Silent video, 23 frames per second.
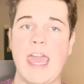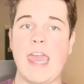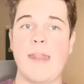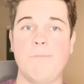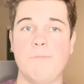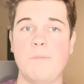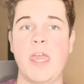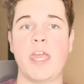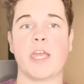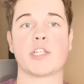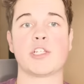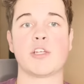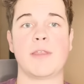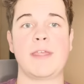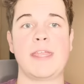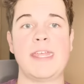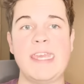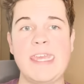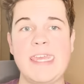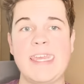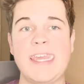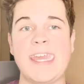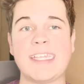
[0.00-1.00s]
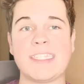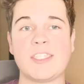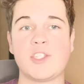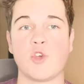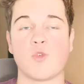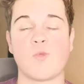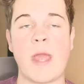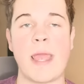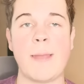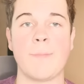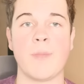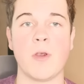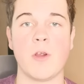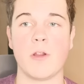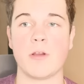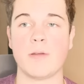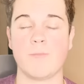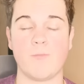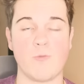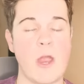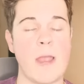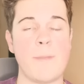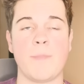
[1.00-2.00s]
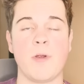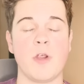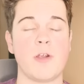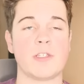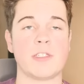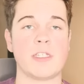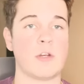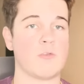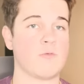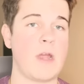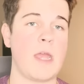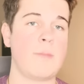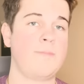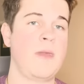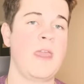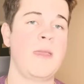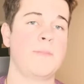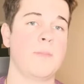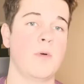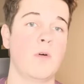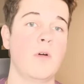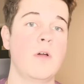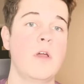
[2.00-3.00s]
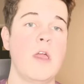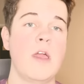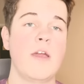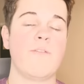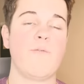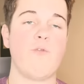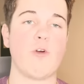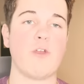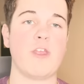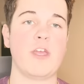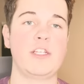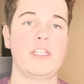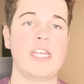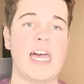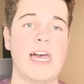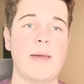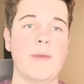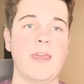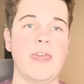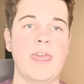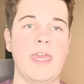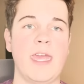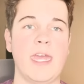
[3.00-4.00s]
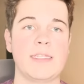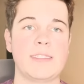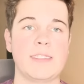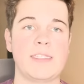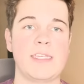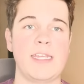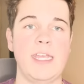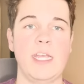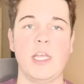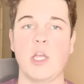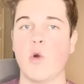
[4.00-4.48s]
and make sure that he gets the right per- right person or right people for the job in Kansas City